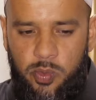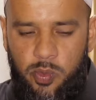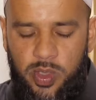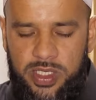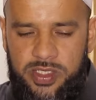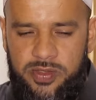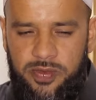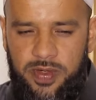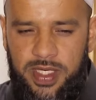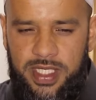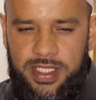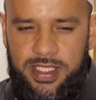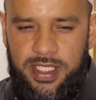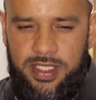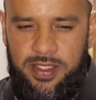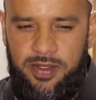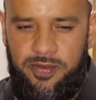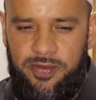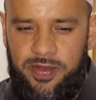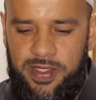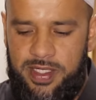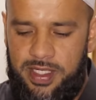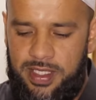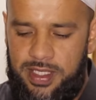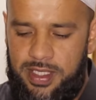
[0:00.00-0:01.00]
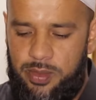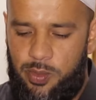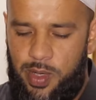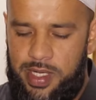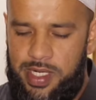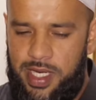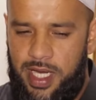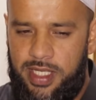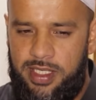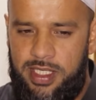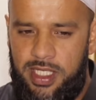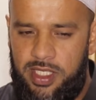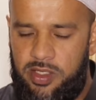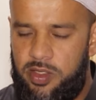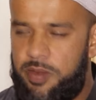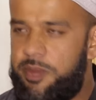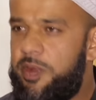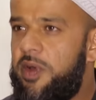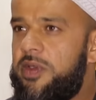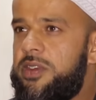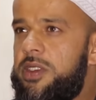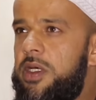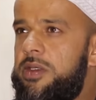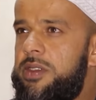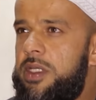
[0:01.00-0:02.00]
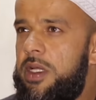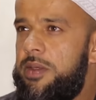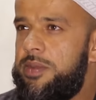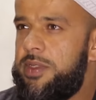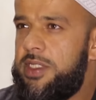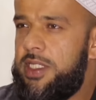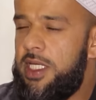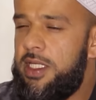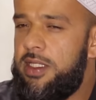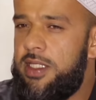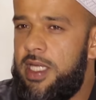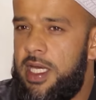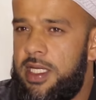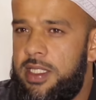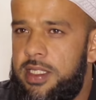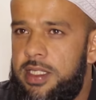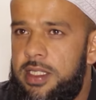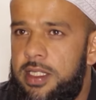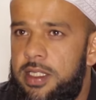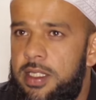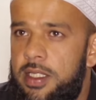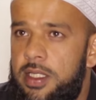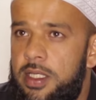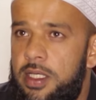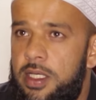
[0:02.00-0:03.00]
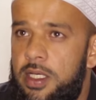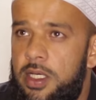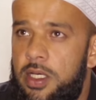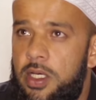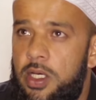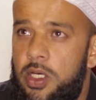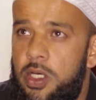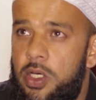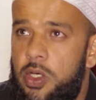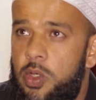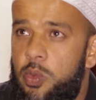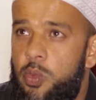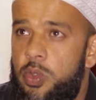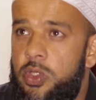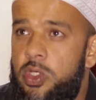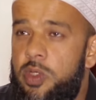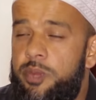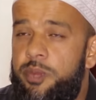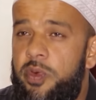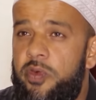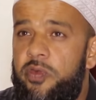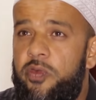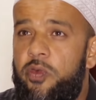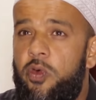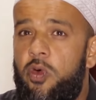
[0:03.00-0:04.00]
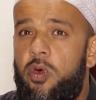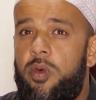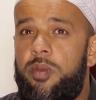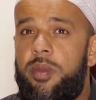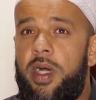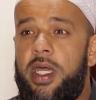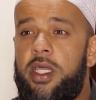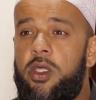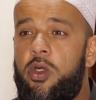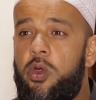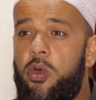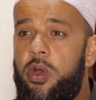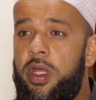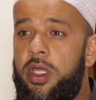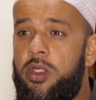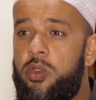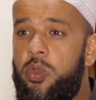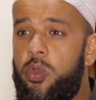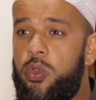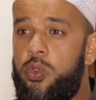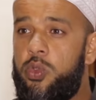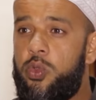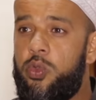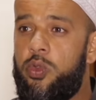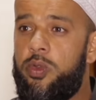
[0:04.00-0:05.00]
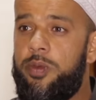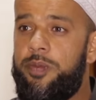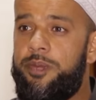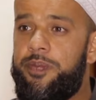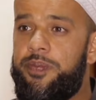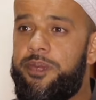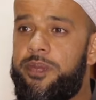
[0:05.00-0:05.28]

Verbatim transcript: what's very significant, the one hadith the Prophet said that when you perform a correct wudu,